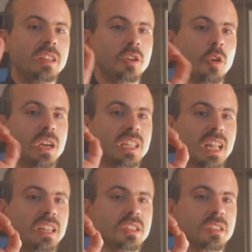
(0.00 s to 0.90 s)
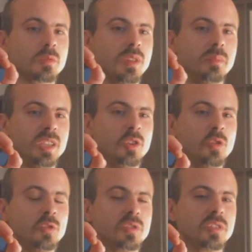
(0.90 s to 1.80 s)
And your intelligence will be
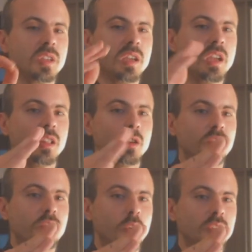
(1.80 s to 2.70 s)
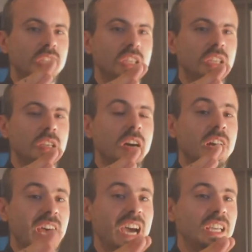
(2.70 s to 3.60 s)
used not for the
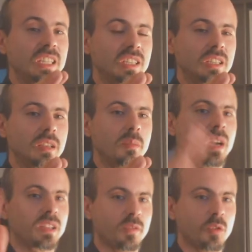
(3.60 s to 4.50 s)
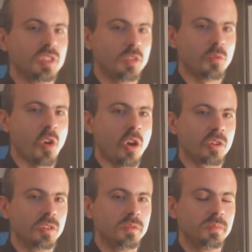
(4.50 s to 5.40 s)
right, but for the wrong.